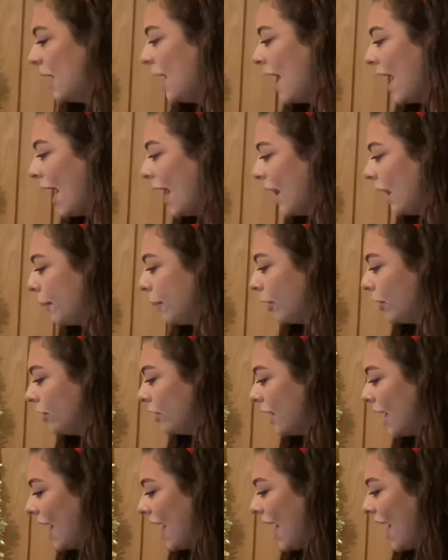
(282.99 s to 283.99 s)
And I'm going to
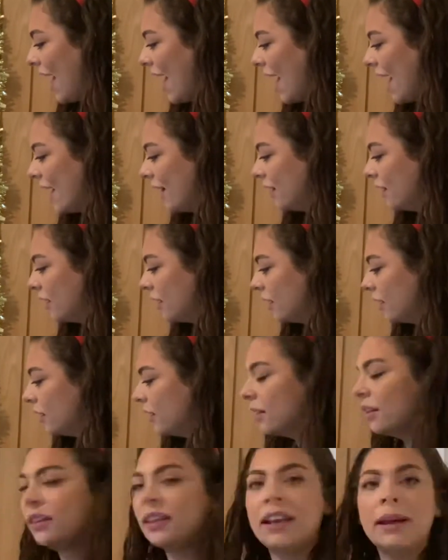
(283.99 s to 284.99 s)
add
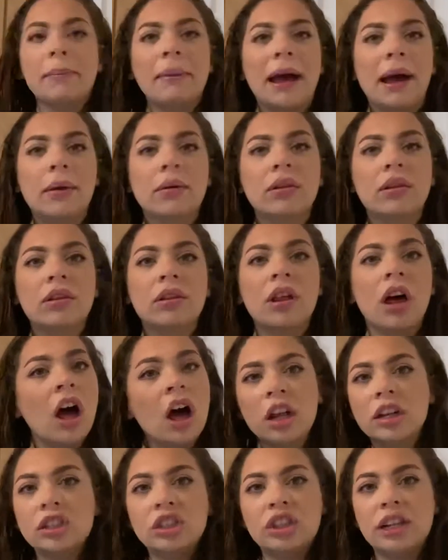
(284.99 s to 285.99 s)
the amount that
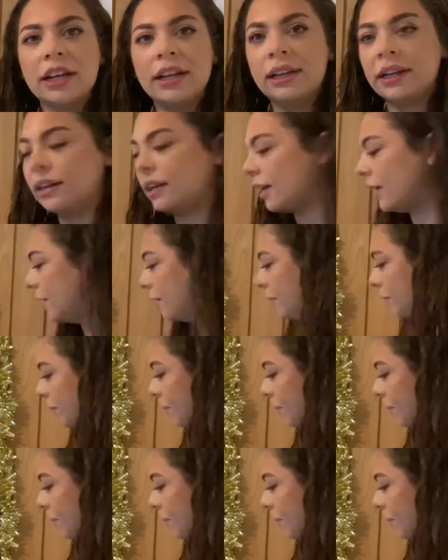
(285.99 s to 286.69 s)
aren't shaded in,